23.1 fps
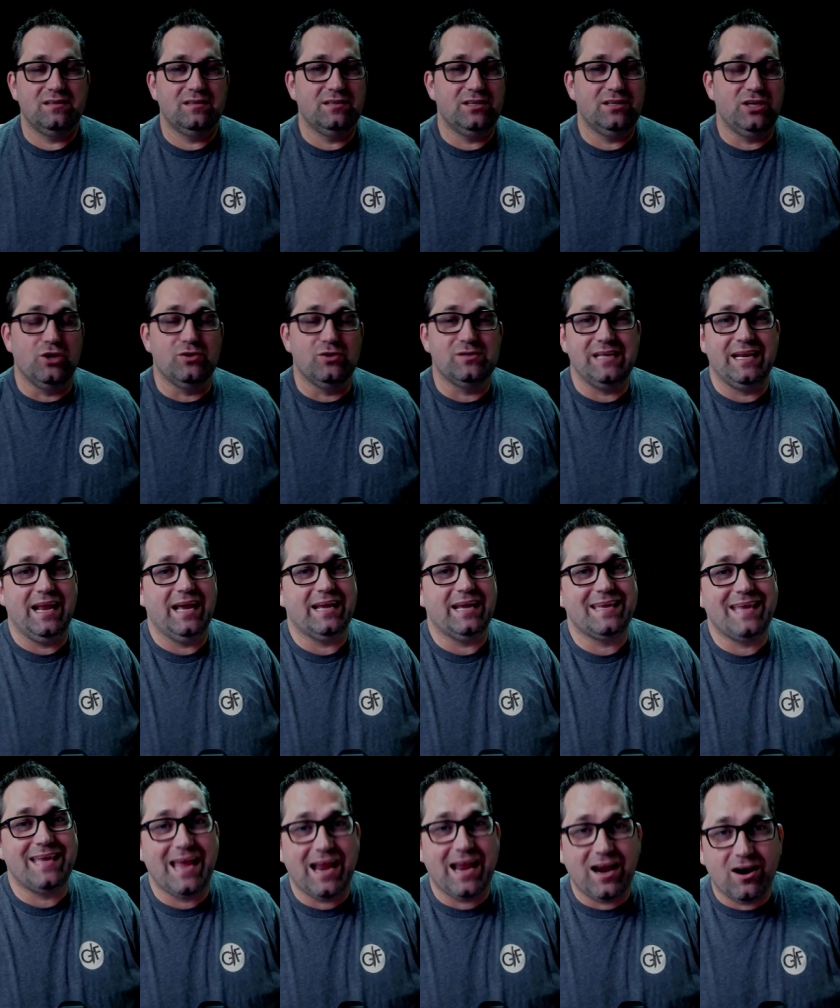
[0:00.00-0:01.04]
using a
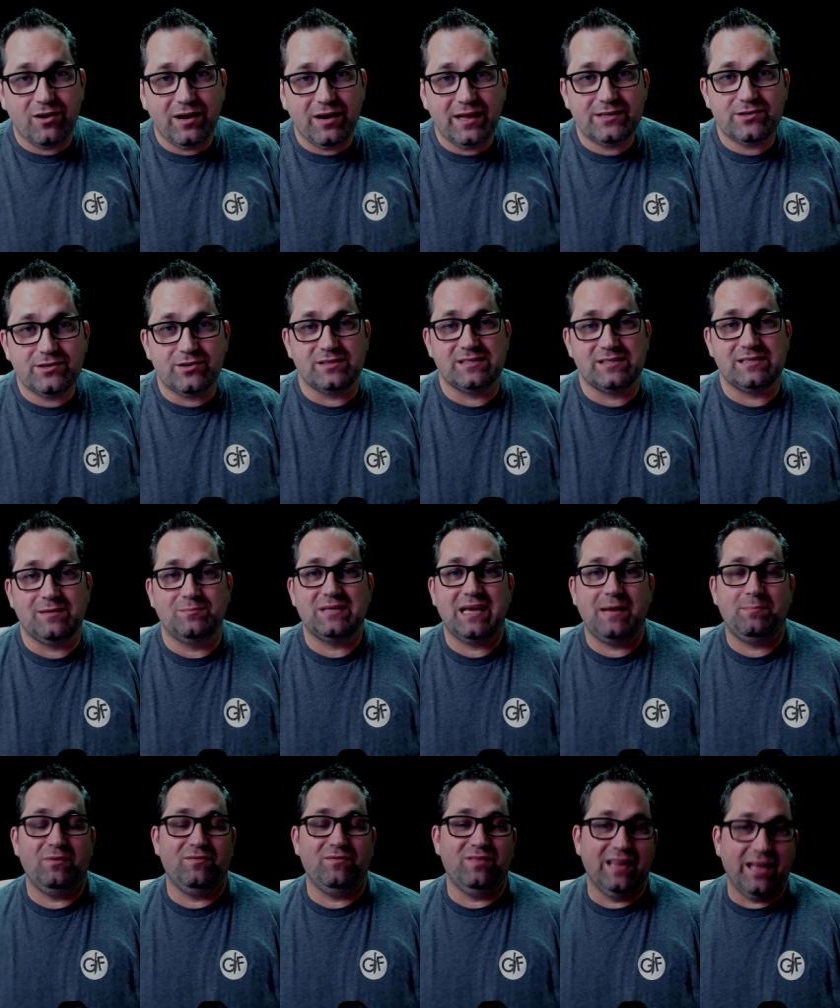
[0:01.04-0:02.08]
garrote or some type of